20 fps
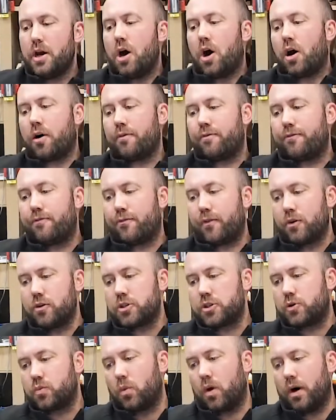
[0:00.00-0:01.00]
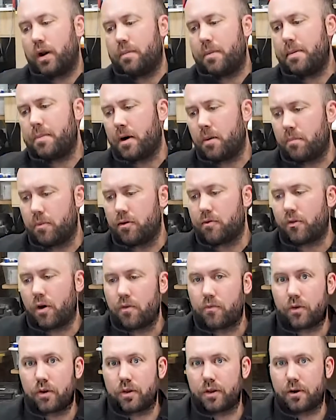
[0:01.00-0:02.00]
Our first one, maybe I'll move
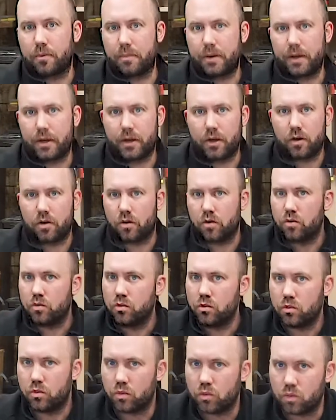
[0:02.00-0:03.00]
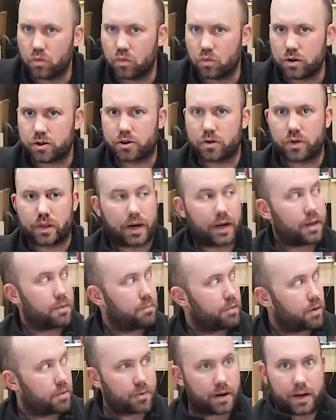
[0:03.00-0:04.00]
over a little bit here, so that I can
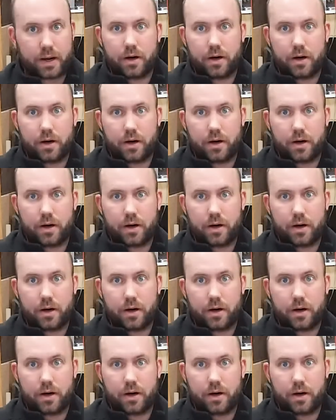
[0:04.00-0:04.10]
put it right